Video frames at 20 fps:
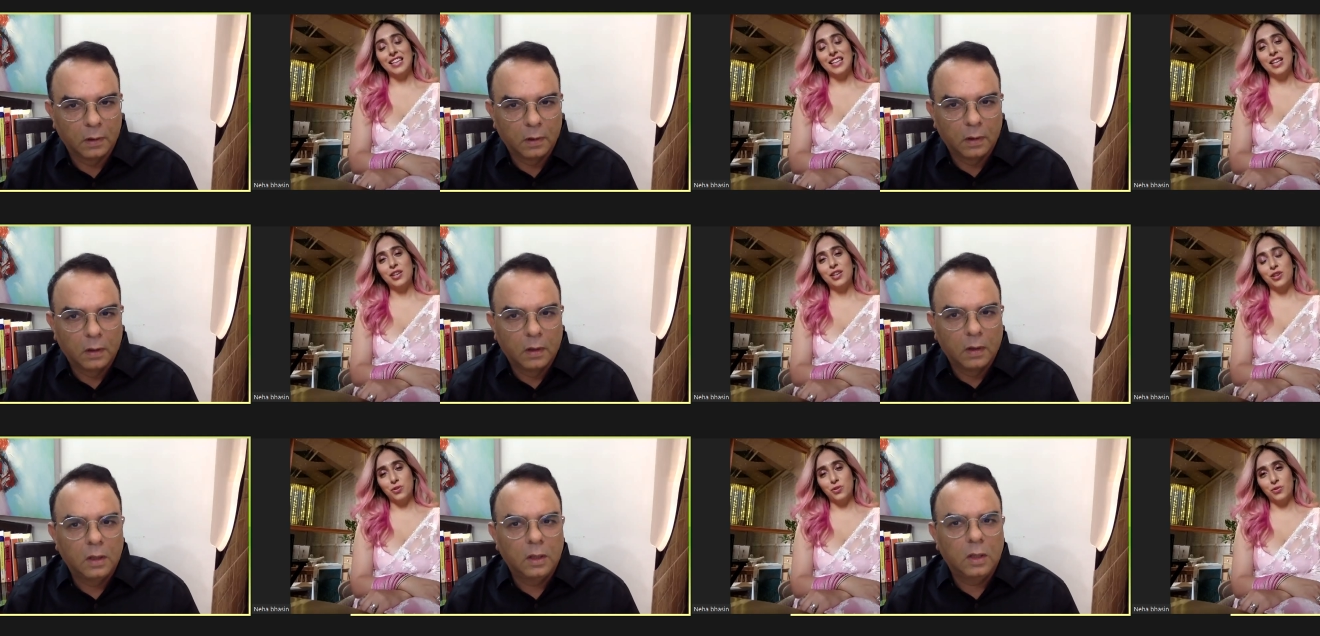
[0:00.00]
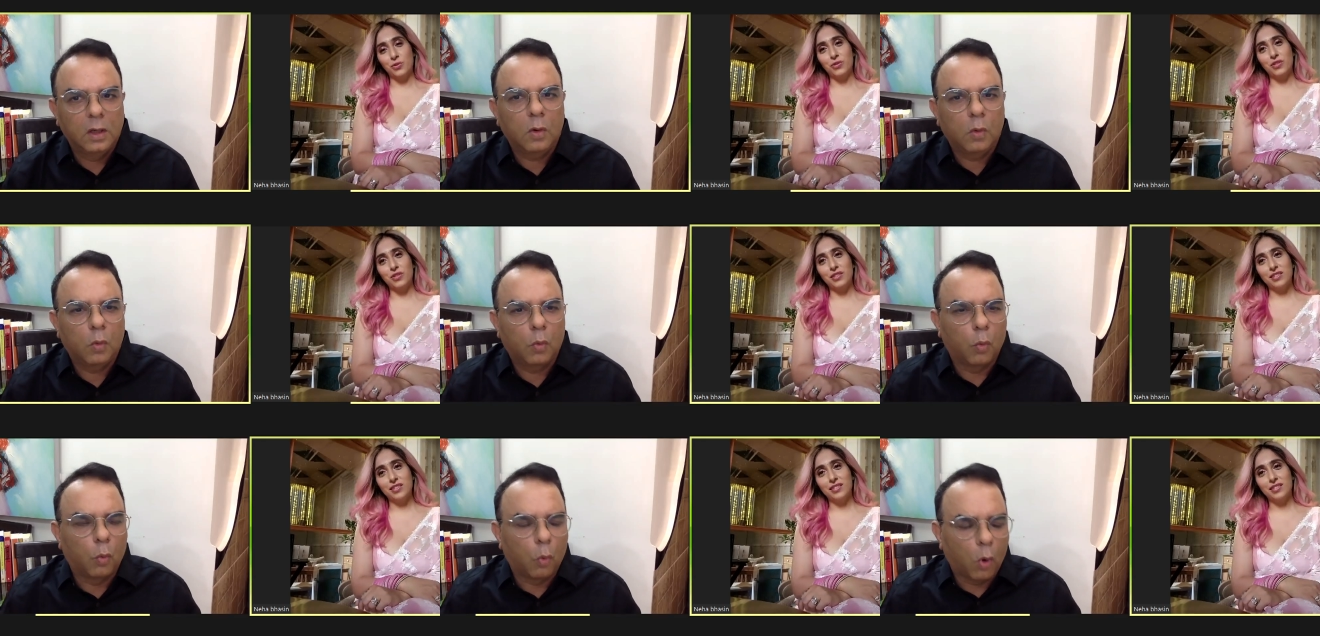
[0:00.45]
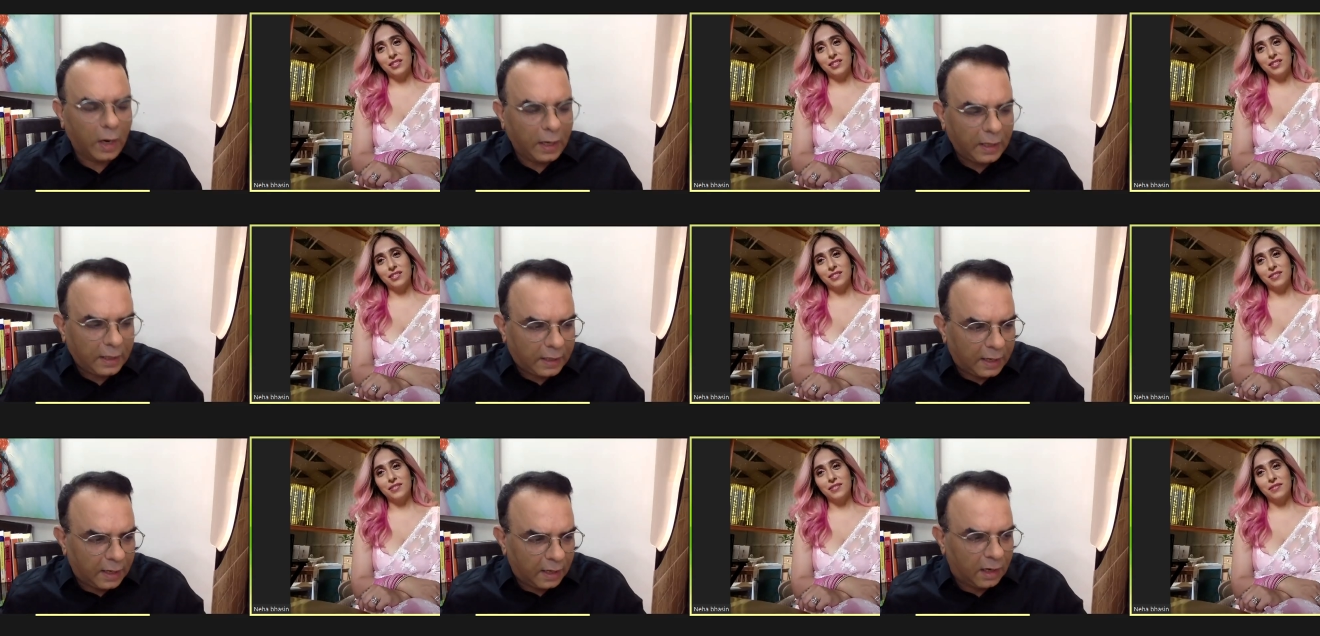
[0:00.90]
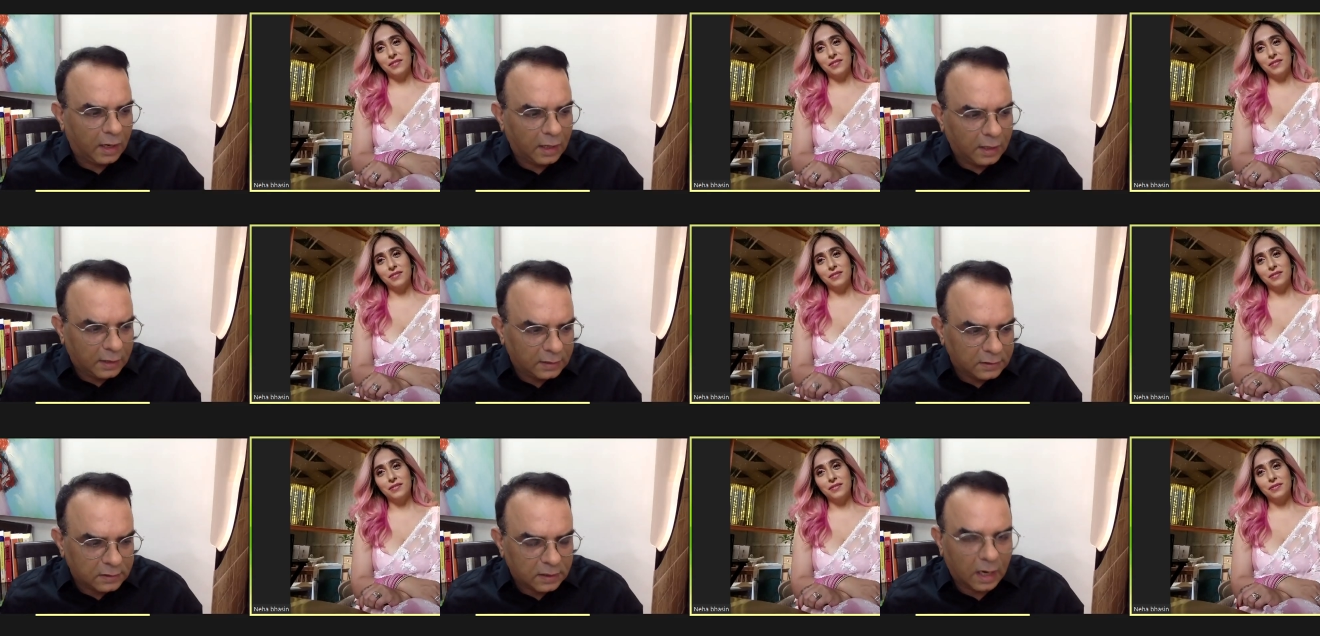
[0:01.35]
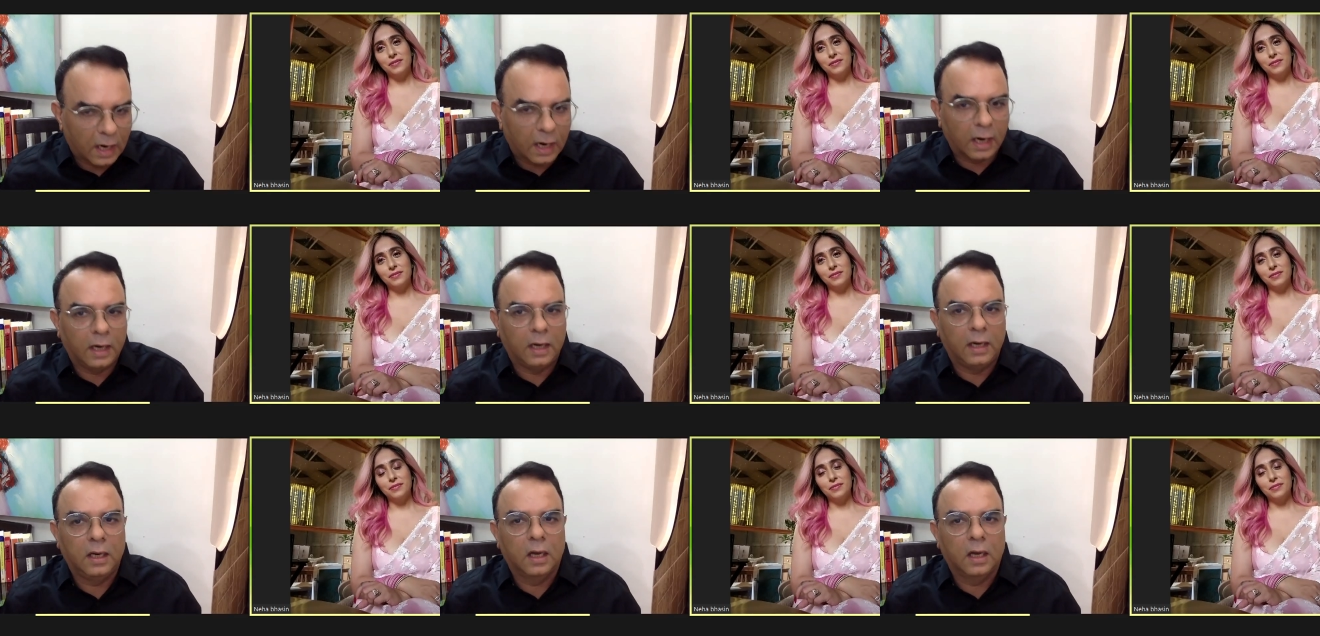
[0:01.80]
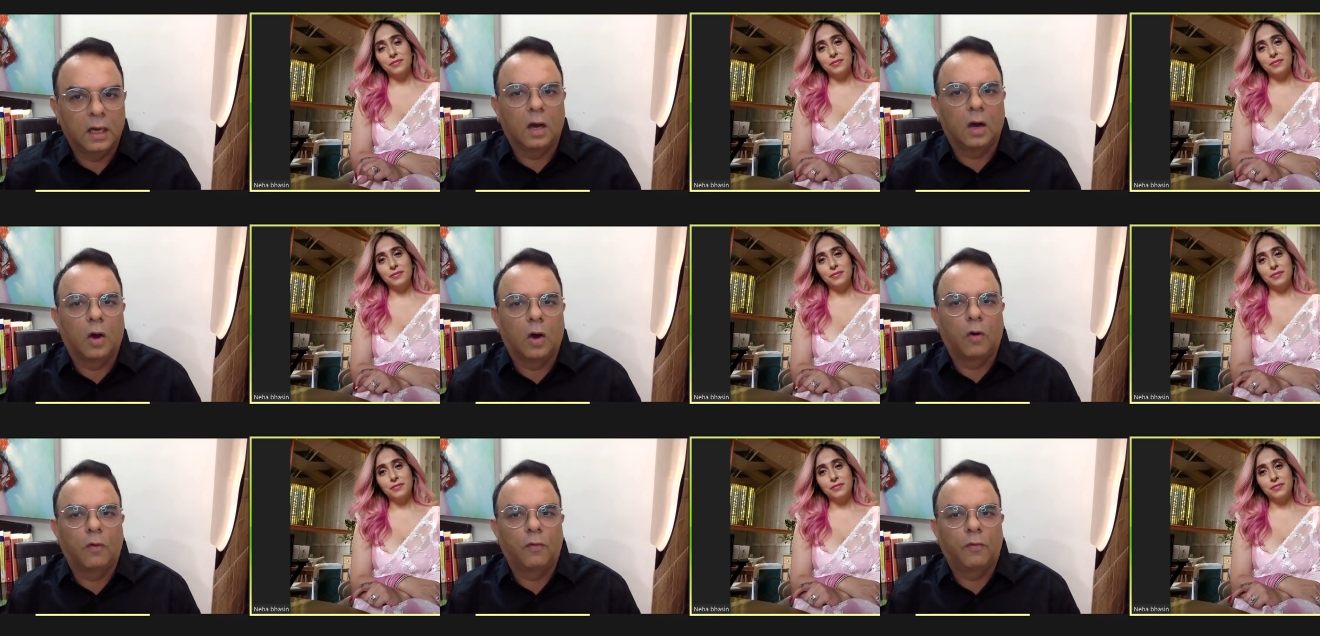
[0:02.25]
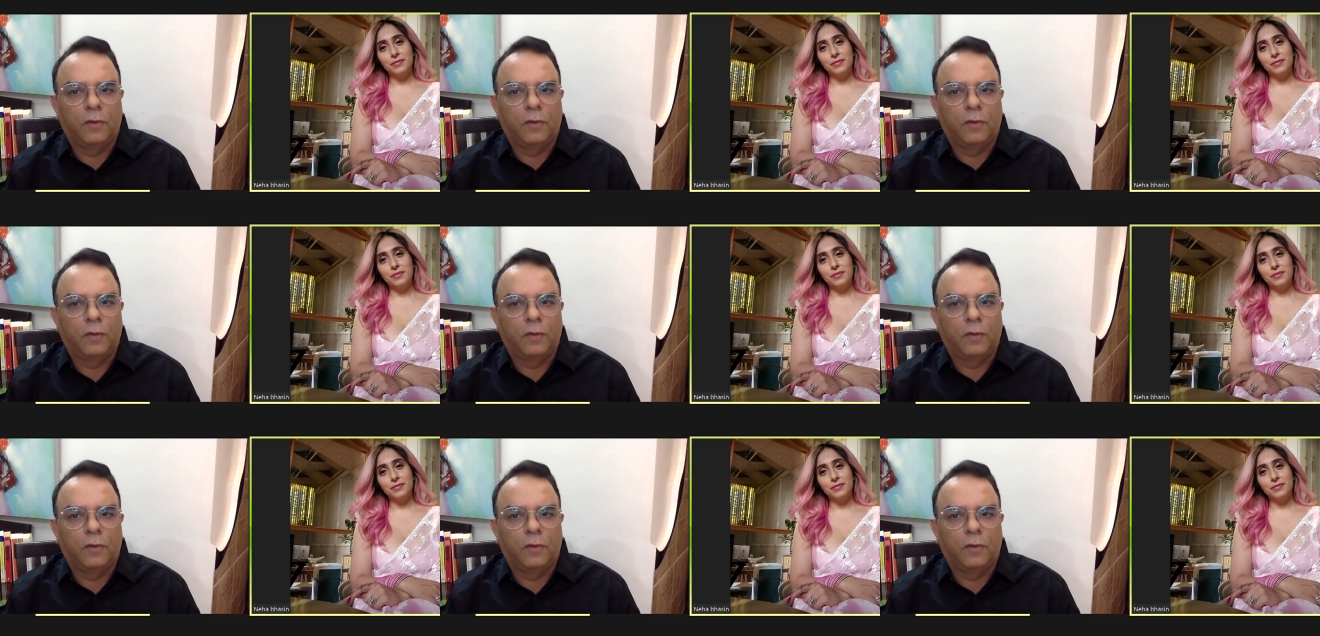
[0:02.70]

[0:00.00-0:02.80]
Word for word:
Speaker 1: Thank you. what triggered this idea of